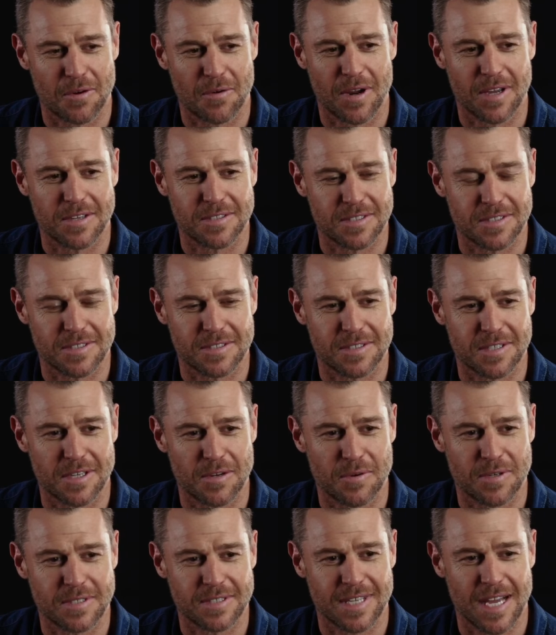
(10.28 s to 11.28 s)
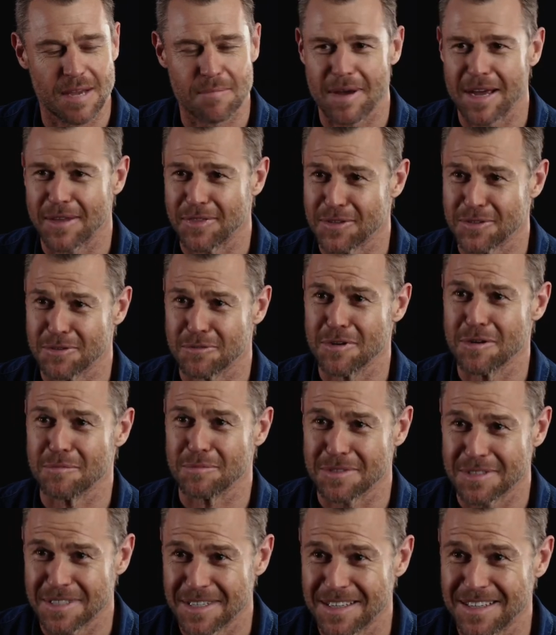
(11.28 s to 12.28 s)
the craziest theories and they make the
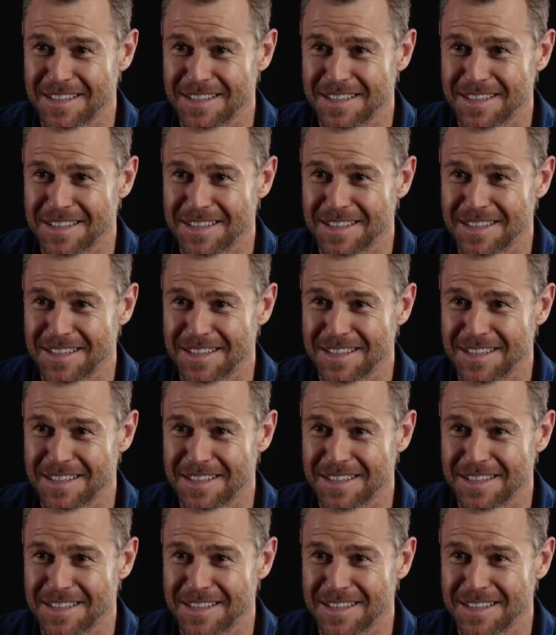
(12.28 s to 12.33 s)
scripts.